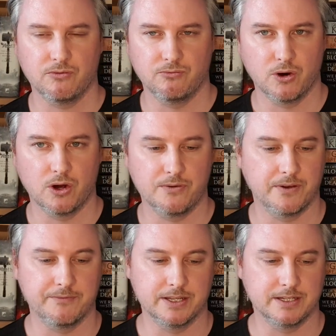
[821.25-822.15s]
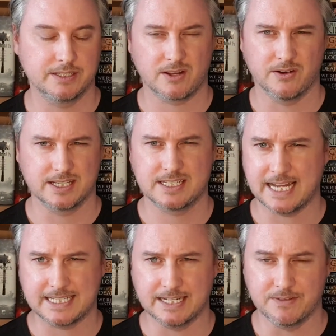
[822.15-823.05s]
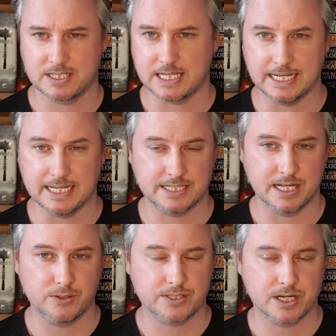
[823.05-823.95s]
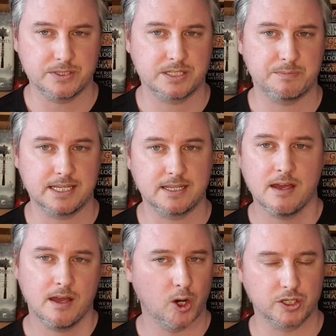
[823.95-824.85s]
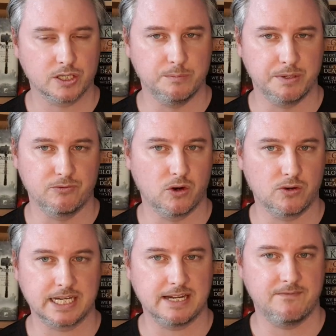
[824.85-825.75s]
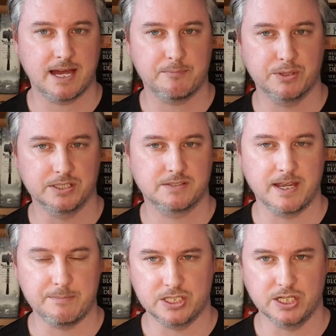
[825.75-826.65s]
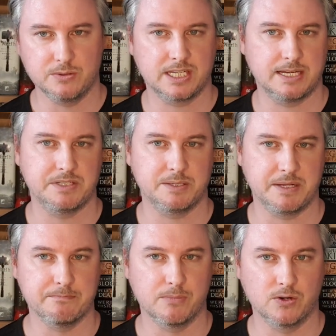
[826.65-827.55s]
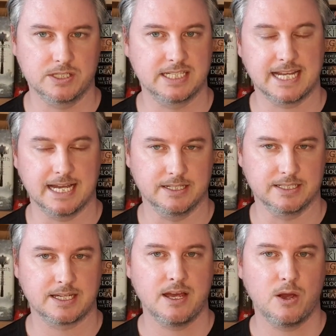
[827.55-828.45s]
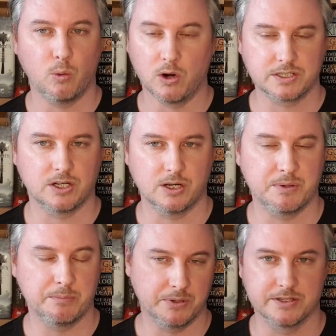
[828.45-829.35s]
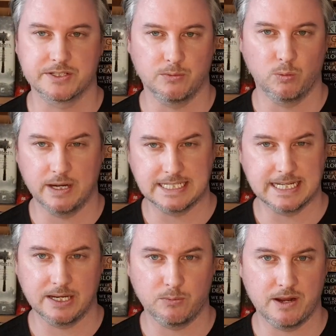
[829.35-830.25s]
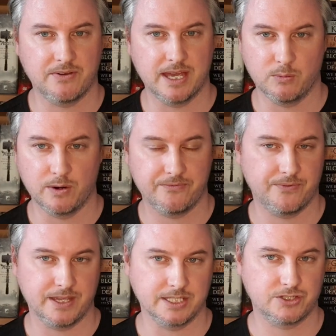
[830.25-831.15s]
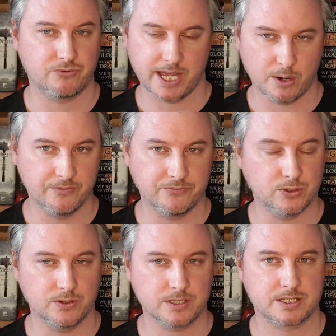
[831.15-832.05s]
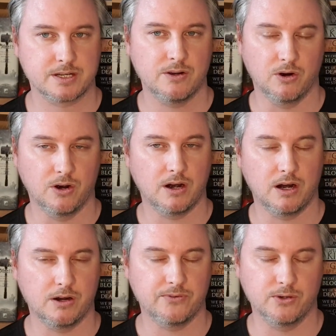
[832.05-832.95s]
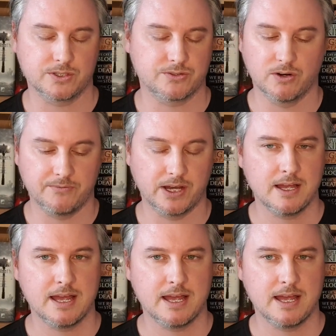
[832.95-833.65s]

rather than kind of setting the scene itself, so to speak. I could be wrong in that, but they do seem to be more to tell us what type of person we're dealing with here with the trio of orcs, or half orcs rather,